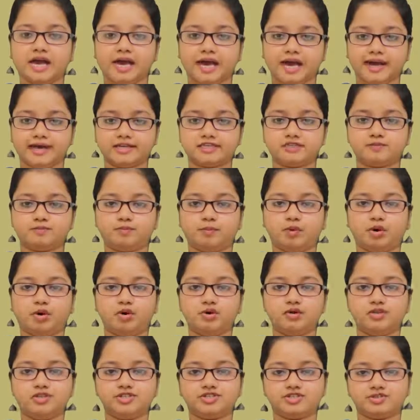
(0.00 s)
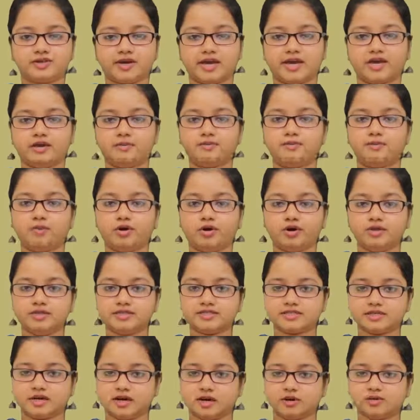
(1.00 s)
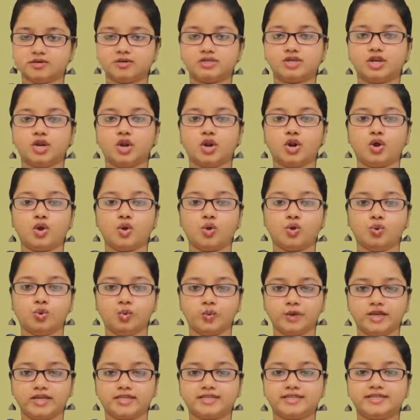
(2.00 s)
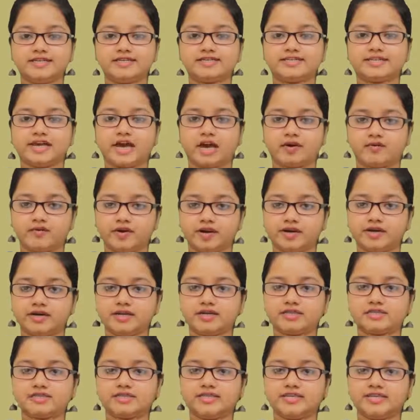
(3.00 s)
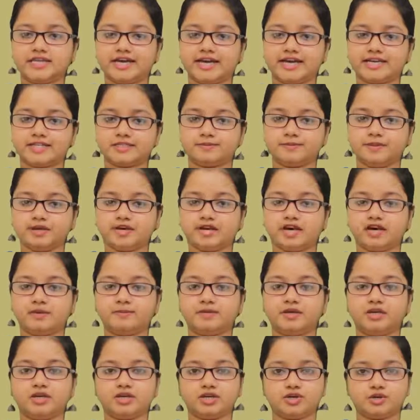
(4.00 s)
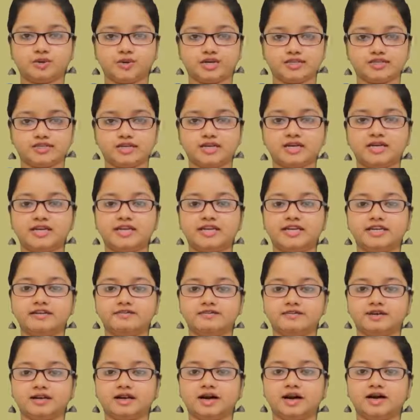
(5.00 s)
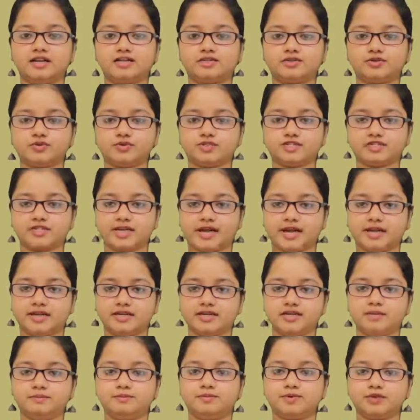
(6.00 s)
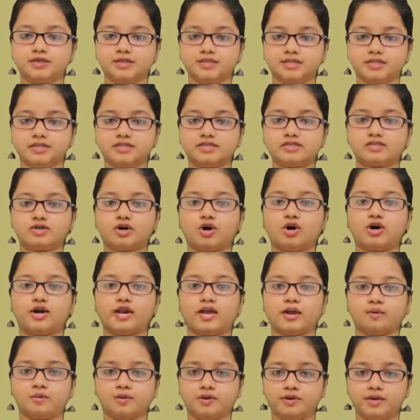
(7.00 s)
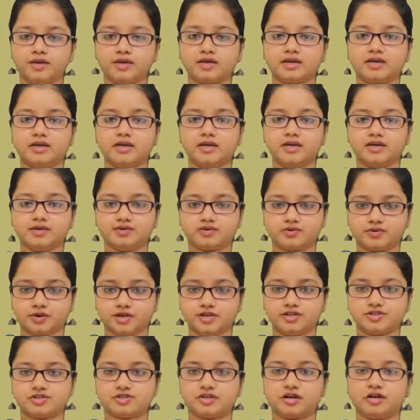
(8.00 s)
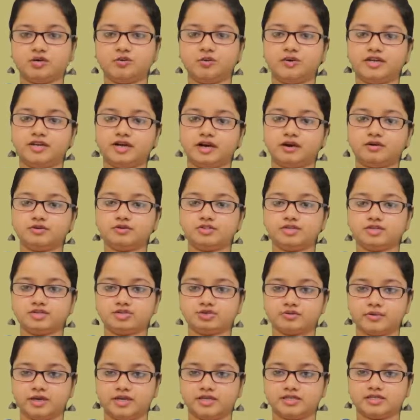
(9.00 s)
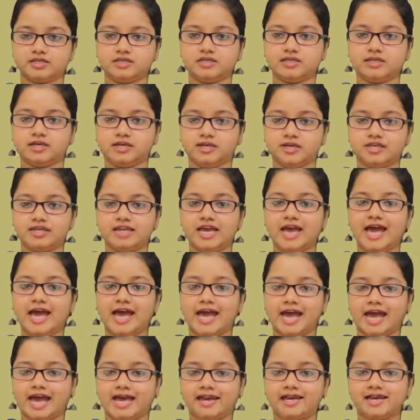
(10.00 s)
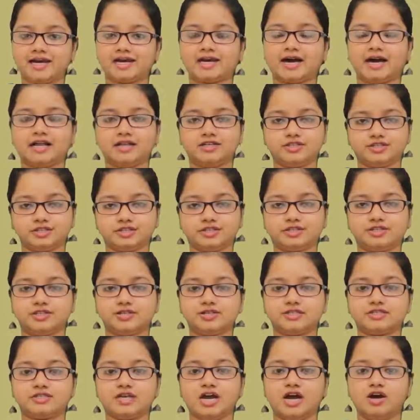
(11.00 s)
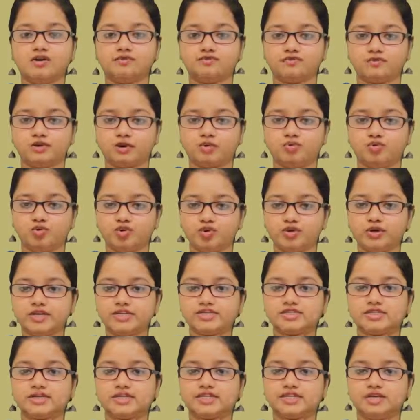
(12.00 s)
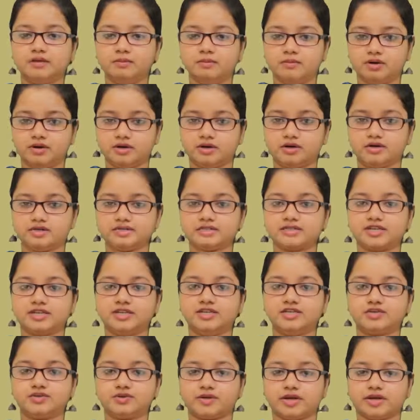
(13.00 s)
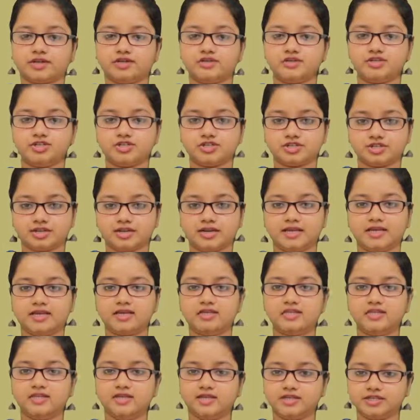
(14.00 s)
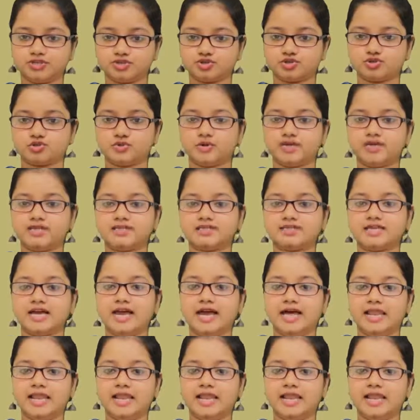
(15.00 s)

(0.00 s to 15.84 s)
As Paul Jay points out, with this awareness, it has become increasingly difficult to study British or American literature without situating it and the cultures from which it emerged in transitional histories